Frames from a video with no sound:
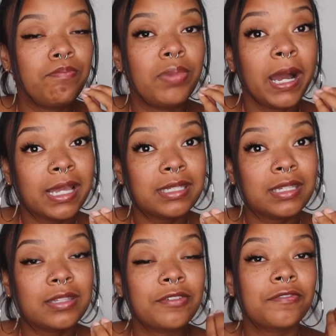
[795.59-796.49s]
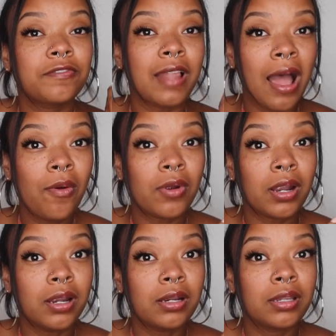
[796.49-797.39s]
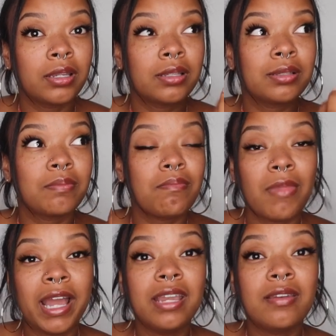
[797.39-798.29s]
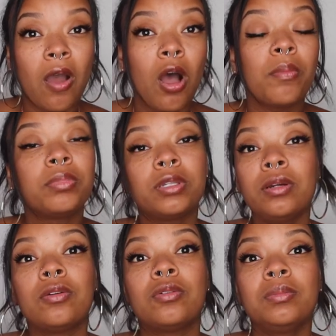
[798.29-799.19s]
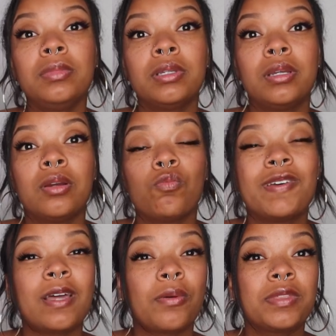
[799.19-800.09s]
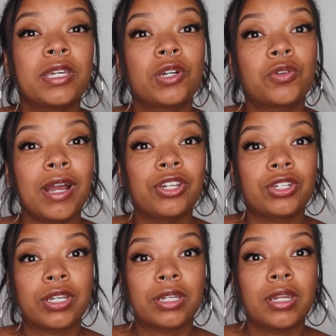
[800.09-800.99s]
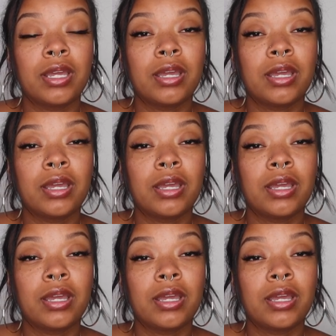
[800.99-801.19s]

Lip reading: But the flower might not bloom without the aggression